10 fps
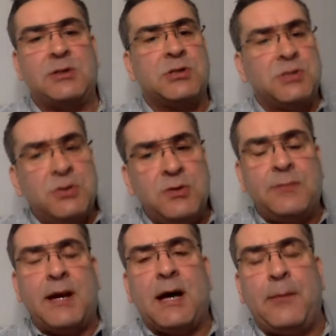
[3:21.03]
Just do
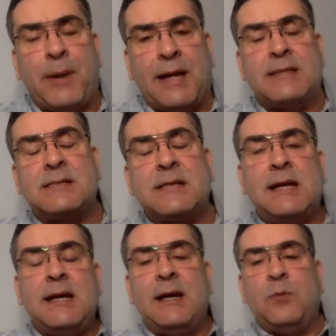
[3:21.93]
them at a pace
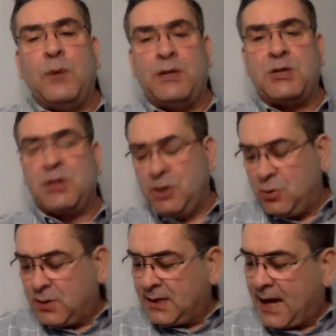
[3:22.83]
in which
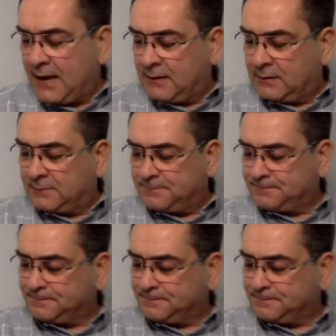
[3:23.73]
you can handle.